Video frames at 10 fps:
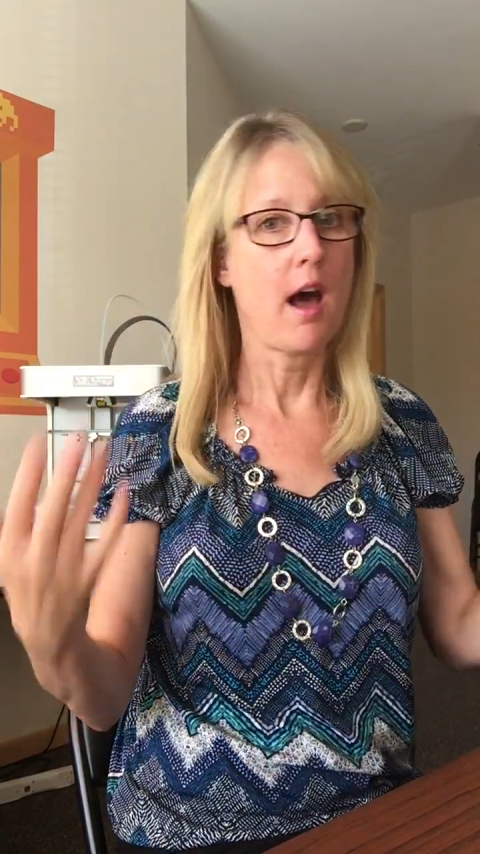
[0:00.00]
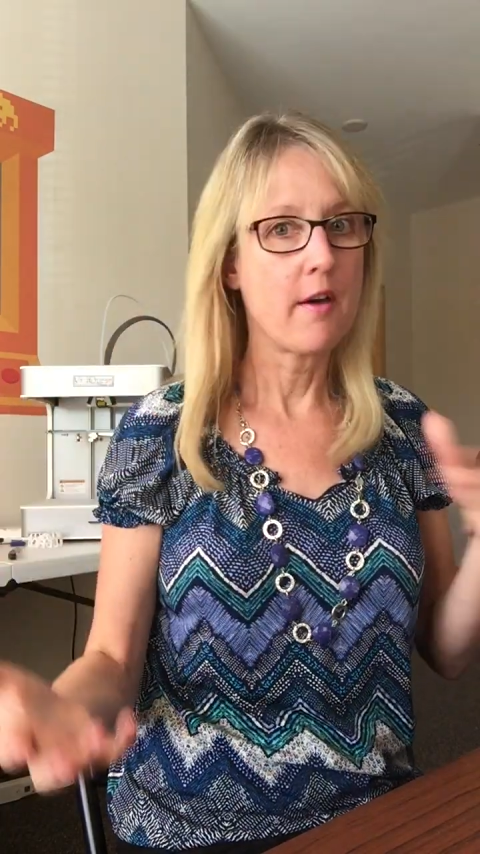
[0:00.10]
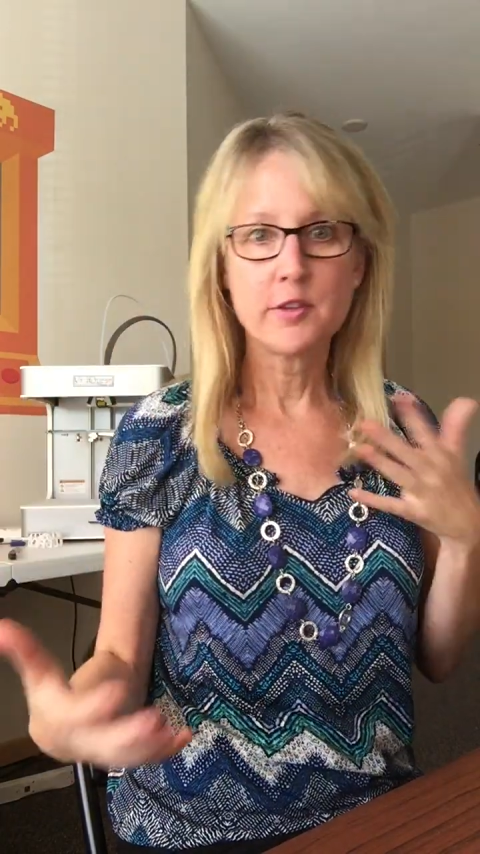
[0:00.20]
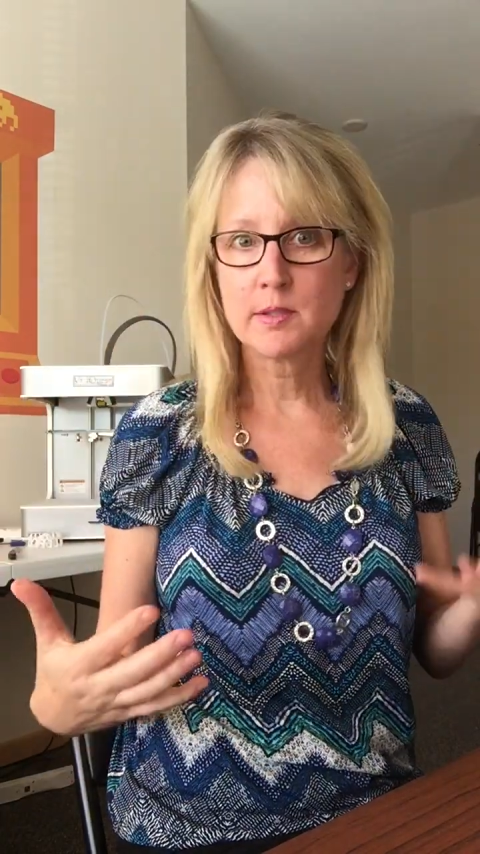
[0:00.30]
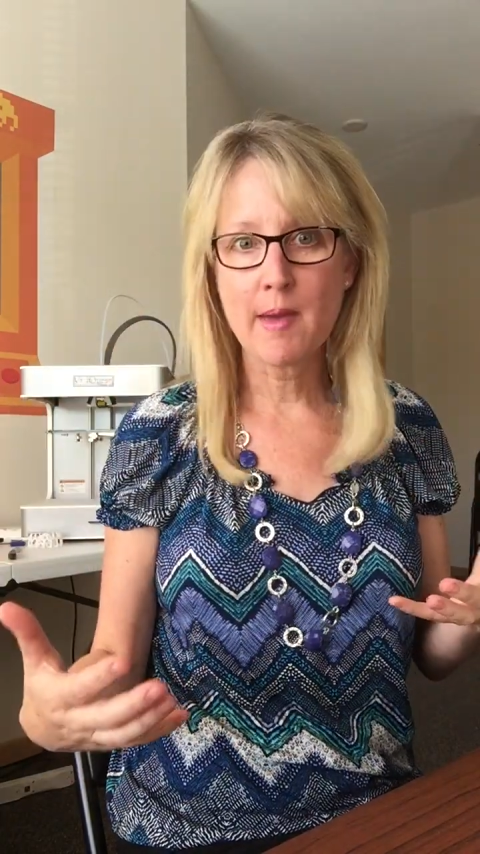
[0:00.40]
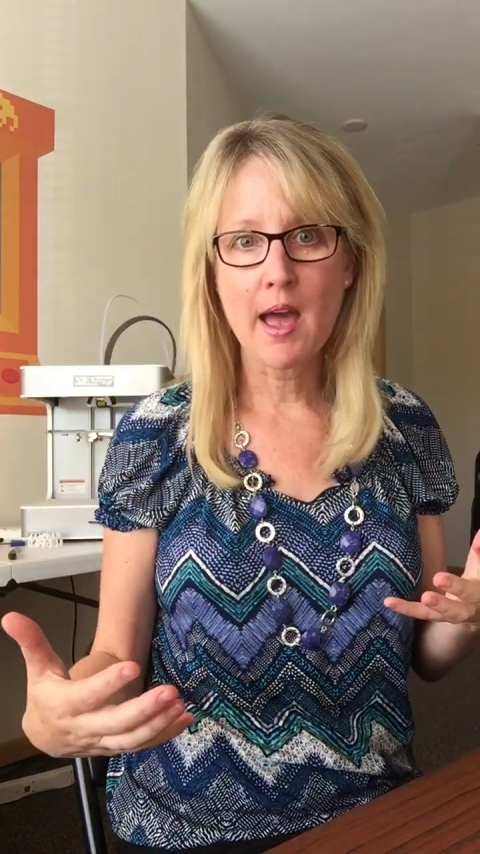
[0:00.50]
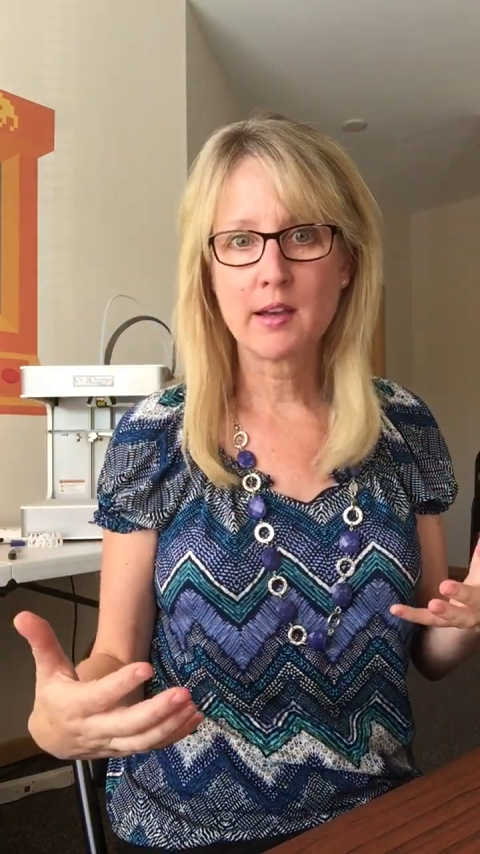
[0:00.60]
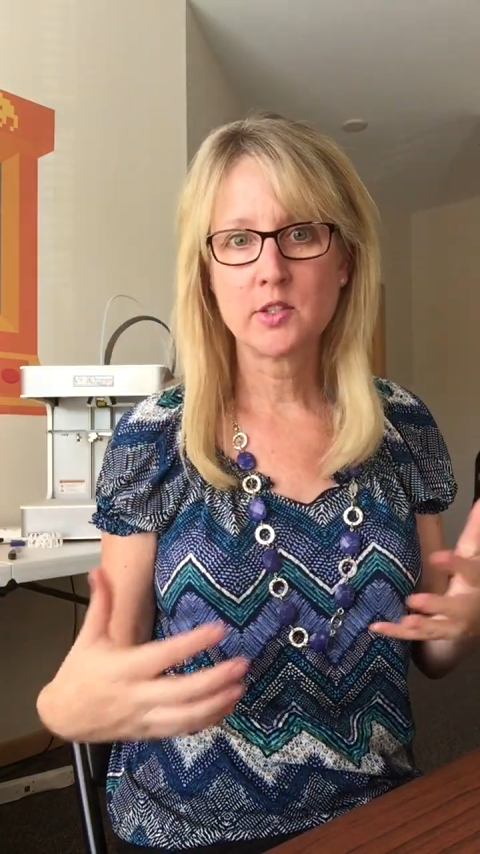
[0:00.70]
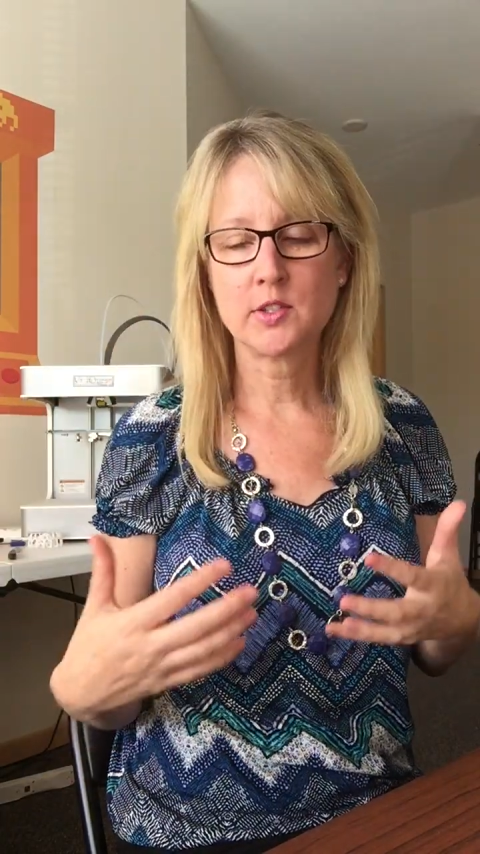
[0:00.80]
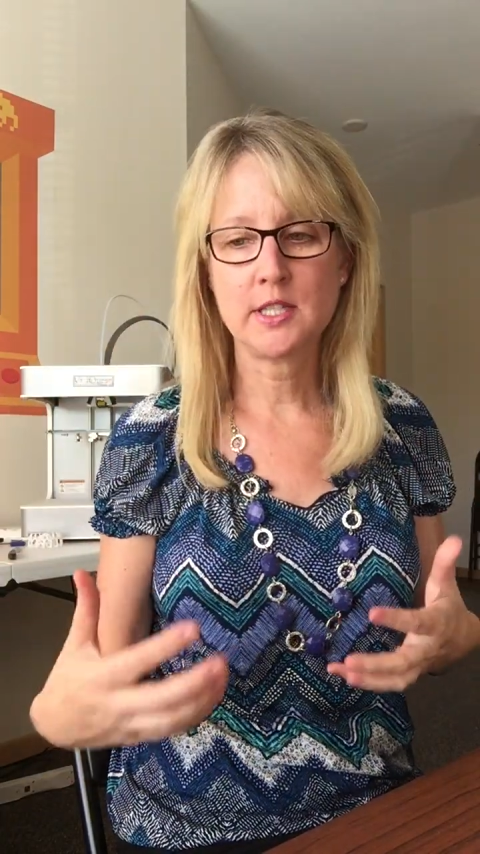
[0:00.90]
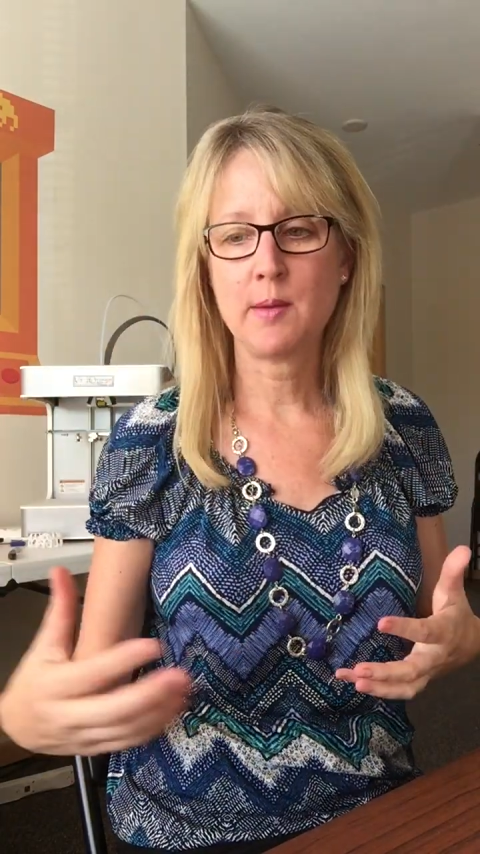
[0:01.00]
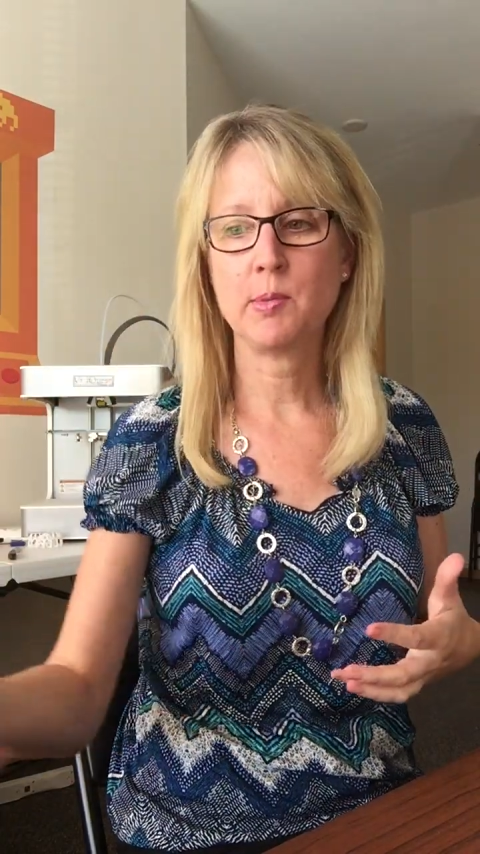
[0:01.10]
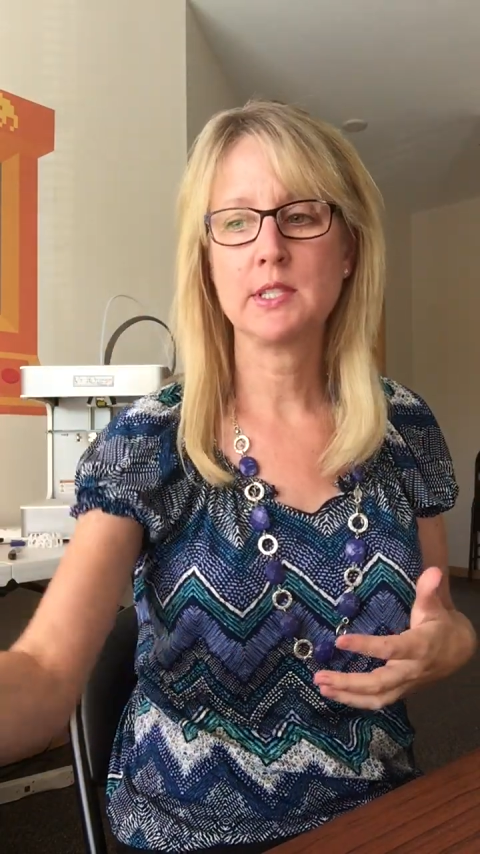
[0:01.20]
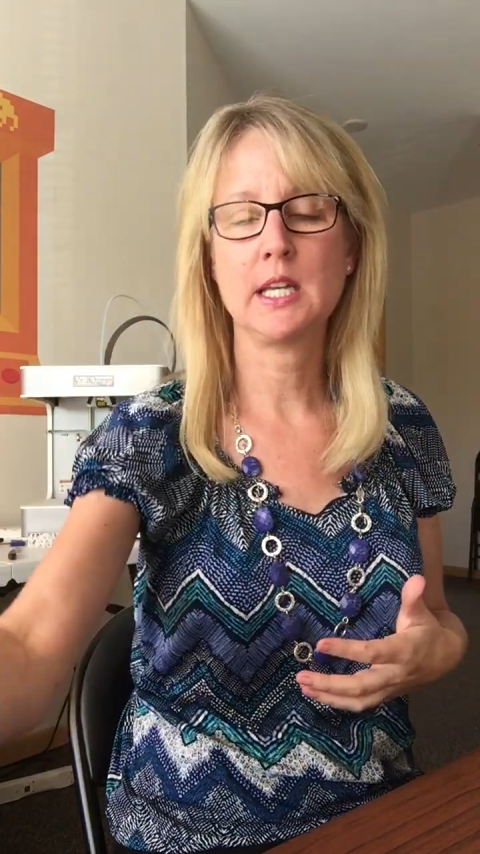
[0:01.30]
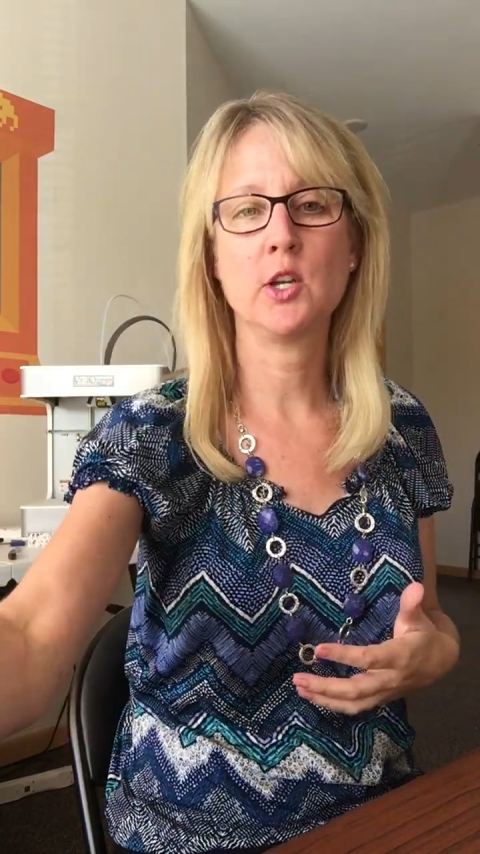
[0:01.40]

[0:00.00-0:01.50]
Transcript: Office Max or Staples,